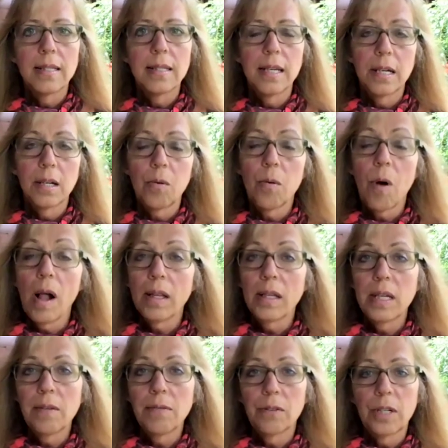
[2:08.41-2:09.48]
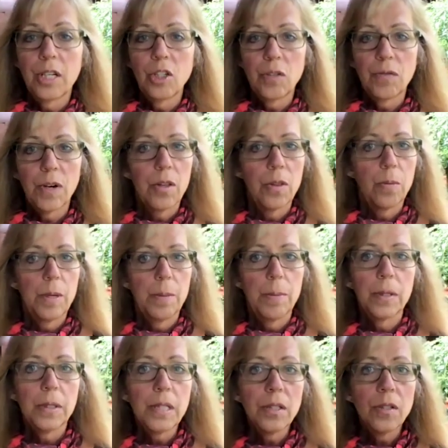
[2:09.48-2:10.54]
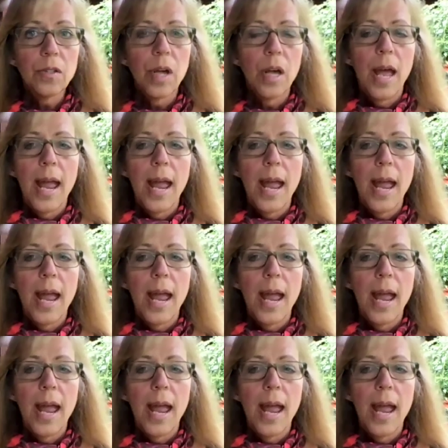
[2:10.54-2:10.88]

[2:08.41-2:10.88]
the air quality for each of our 3 buildings,